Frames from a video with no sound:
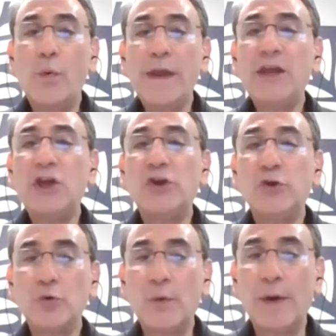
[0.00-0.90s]
We
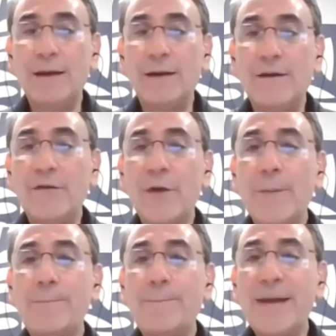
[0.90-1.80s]
curate
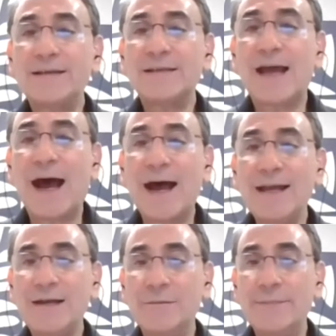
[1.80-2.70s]
the best
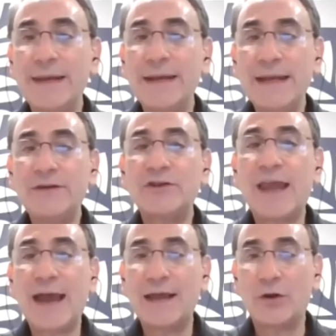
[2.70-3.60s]
item in
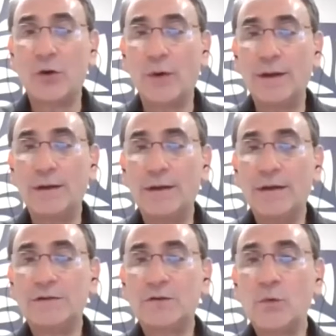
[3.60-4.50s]
each category.
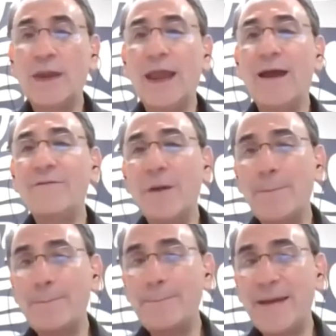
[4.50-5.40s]
So we have
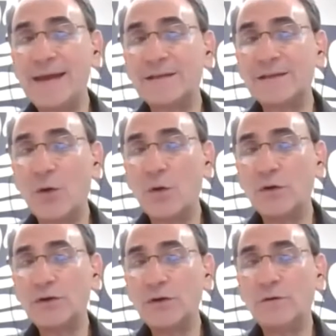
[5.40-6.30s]
the best
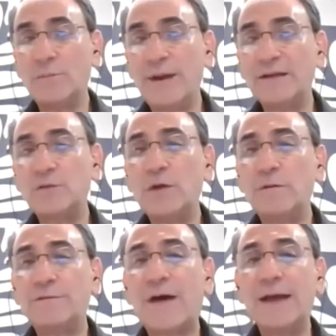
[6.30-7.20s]
toothpaste we
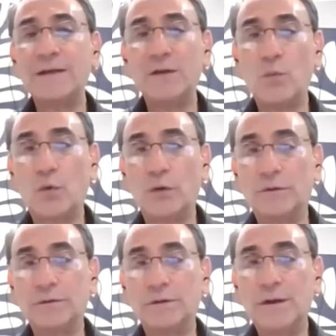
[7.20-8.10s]
could find in the
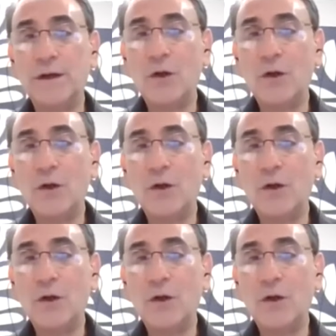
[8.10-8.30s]
world.